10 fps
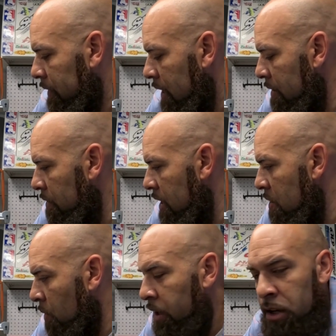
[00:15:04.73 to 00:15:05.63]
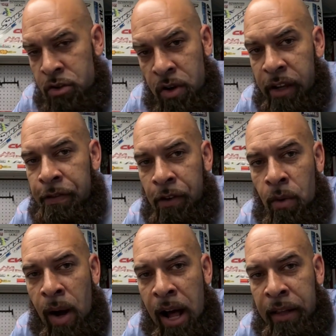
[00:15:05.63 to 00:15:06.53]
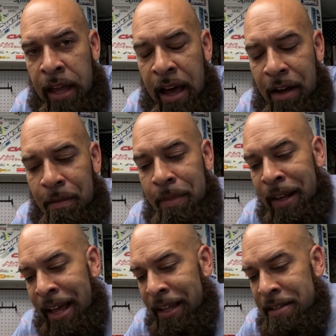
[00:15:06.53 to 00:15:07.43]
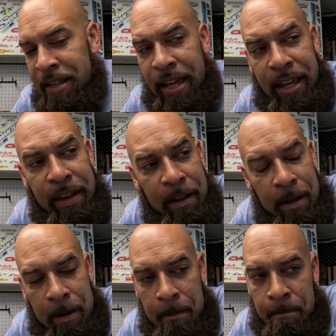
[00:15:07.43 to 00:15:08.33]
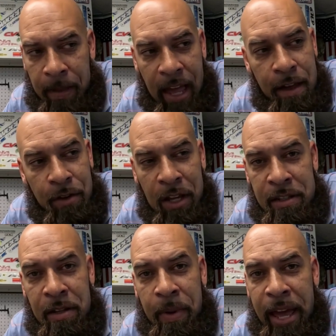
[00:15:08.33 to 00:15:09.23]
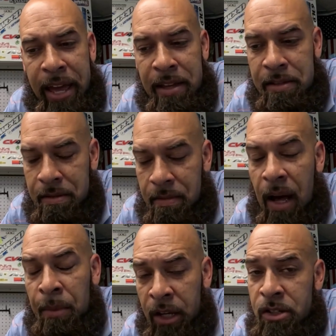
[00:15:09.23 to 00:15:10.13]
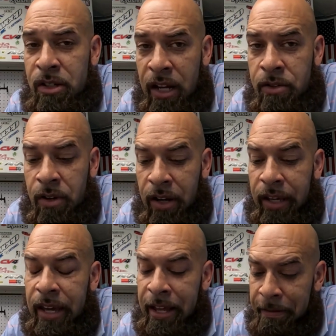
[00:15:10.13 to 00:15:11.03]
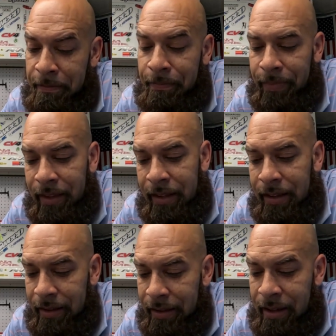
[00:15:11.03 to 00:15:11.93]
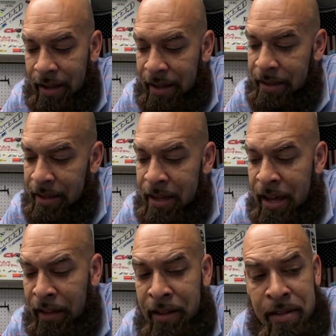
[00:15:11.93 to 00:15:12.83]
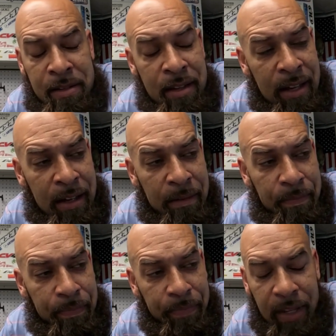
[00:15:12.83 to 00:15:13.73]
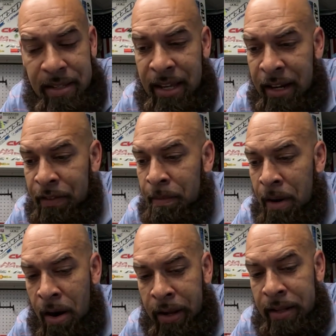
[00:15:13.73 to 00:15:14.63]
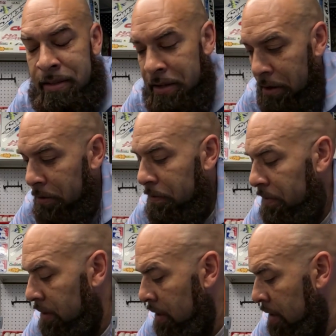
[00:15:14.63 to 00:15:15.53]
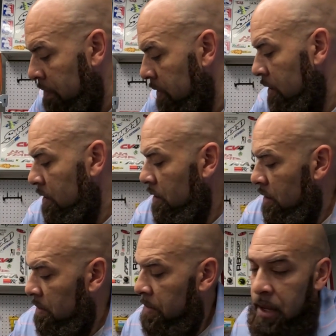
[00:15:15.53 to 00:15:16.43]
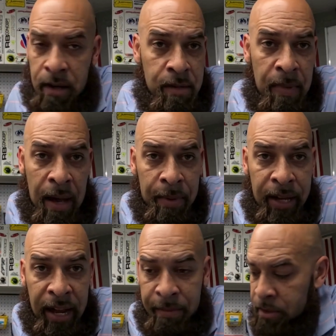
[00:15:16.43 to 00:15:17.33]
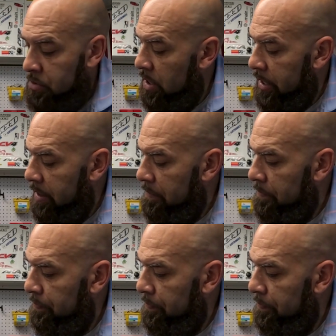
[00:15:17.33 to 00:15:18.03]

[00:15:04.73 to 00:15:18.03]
He wanted a Truggy for a while now, but like I said, hey, you get some A's, I'm gonna get you that Truggy. And he held his end of the bargain, so me and his mama got him a Truggy.